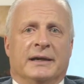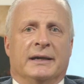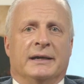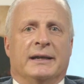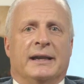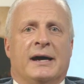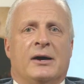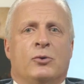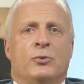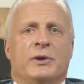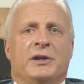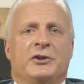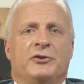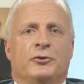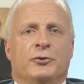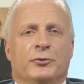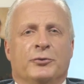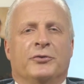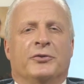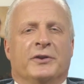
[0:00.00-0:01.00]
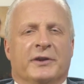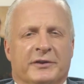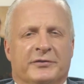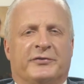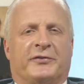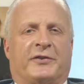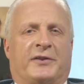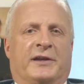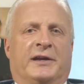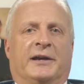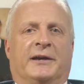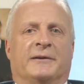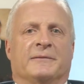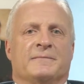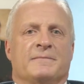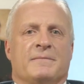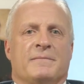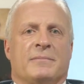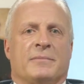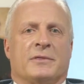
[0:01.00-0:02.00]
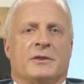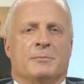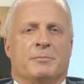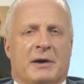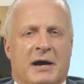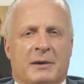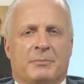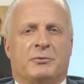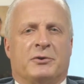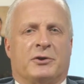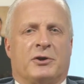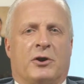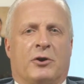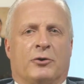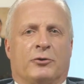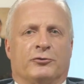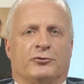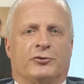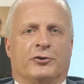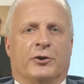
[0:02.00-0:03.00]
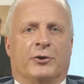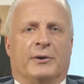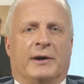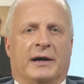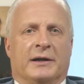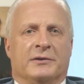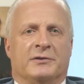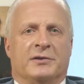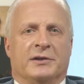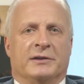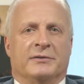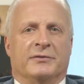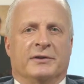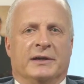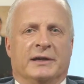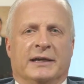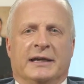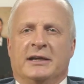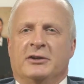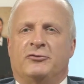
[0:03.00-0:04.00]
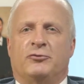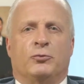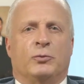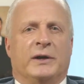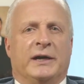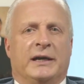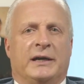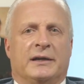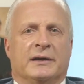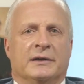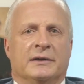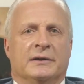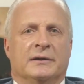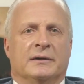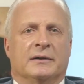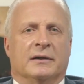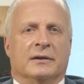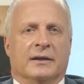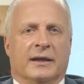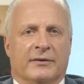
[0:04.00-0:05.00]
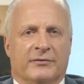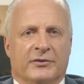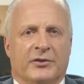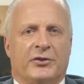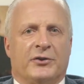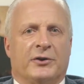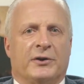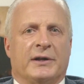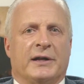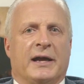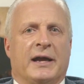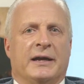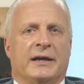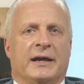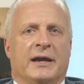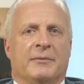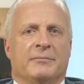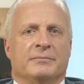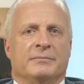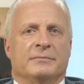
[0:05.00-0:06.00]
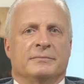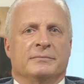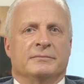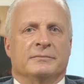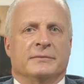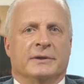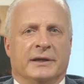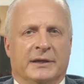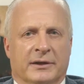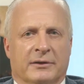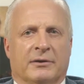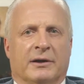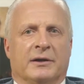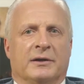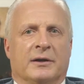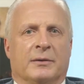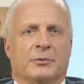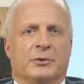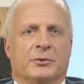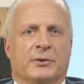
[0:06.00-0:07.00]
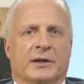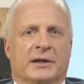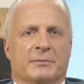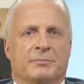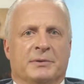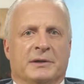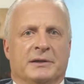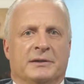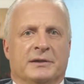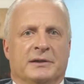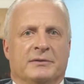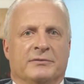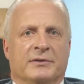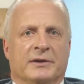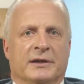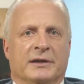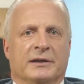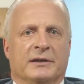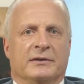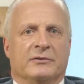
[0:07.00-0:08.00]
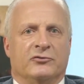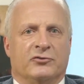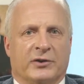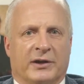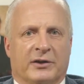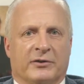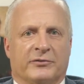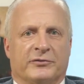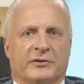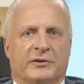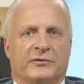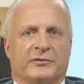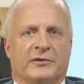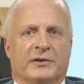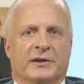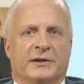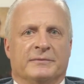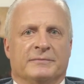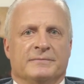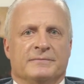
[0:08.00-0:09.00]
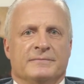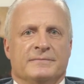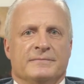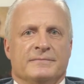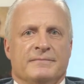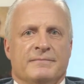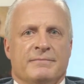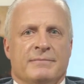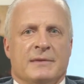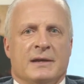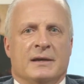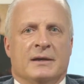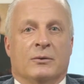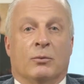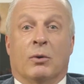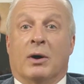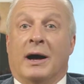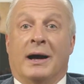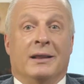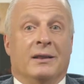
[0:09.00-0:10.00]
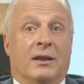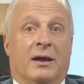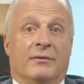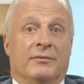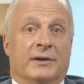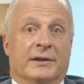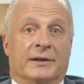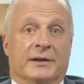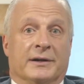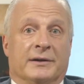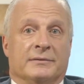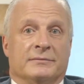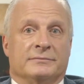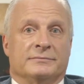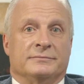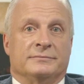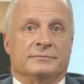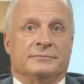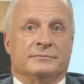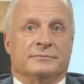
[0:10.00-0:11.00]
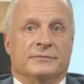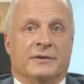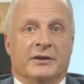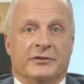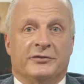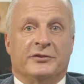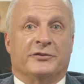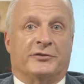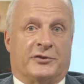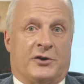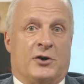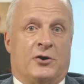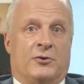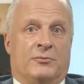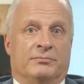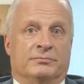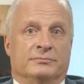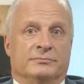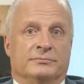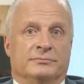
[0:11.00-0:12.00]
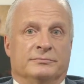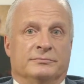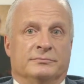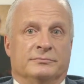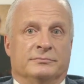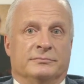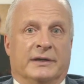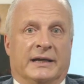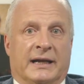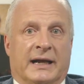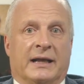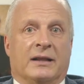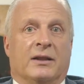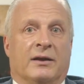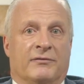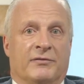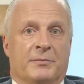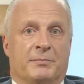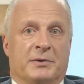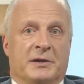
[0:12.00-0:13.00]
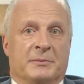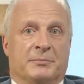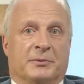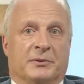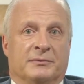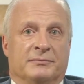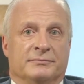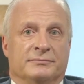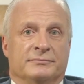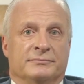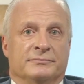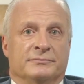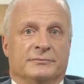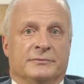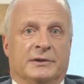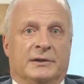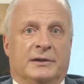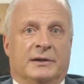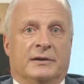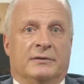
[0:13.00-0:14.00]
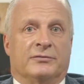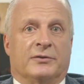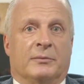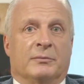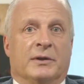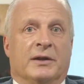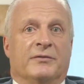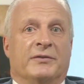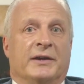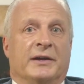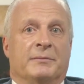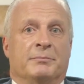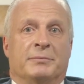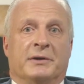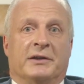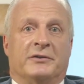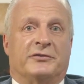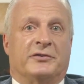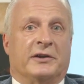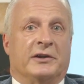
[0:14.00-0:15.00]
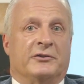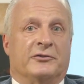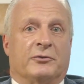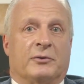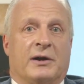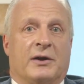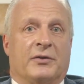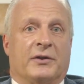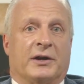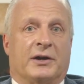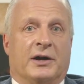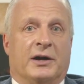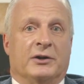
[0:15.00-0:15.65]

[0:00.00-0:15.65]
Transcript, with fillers: And now we do this thing, The Bob Cordaro Show on TV, each week, 11.30 a.m. here on WNEP-TV, Channel 16. Well, I love it here. This is home, and I love the people. From living in big cities around the